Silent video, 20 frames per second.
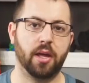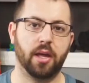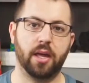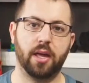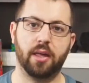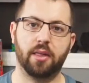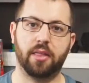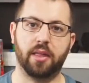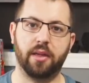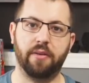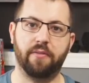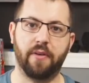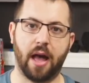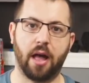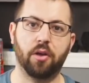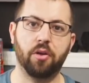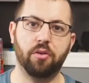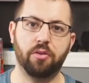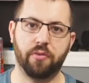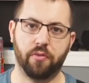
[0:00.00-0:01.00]
is the
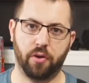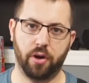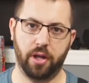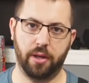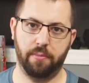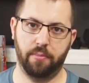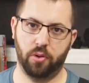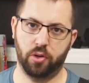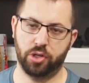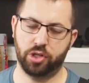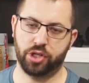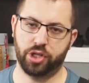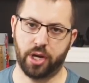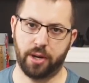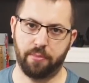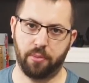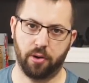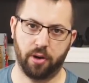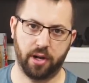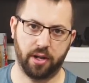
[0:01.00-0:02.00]
values for input
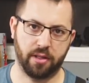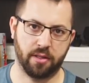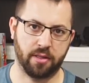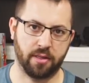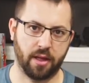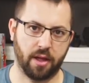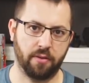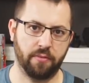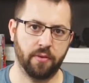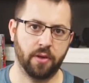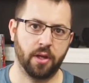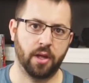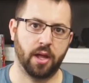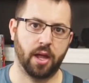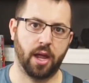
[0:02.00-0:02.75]
shaper itself